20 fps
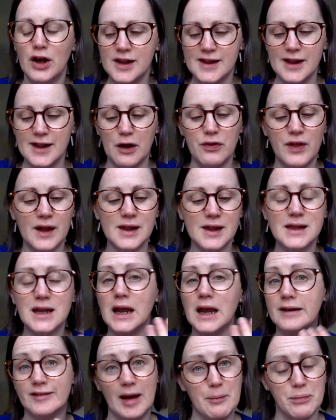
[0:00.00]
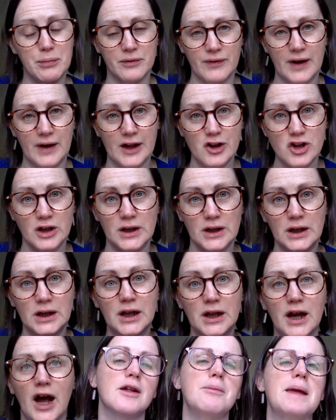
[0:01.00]
So things like deprivation,
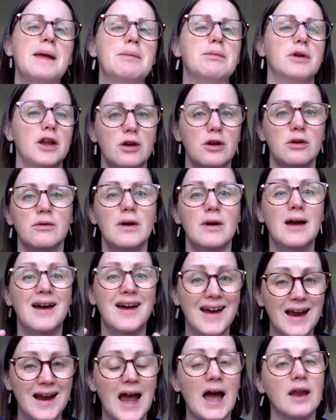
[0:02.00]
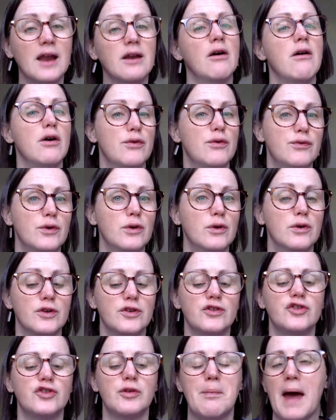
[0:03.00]
well, so people who cannot
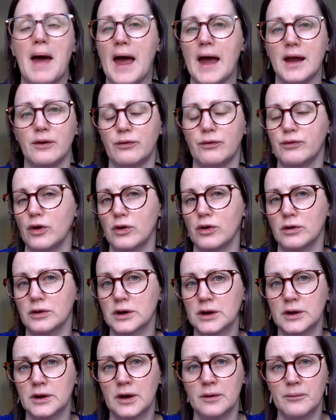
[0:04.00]
afford to pay for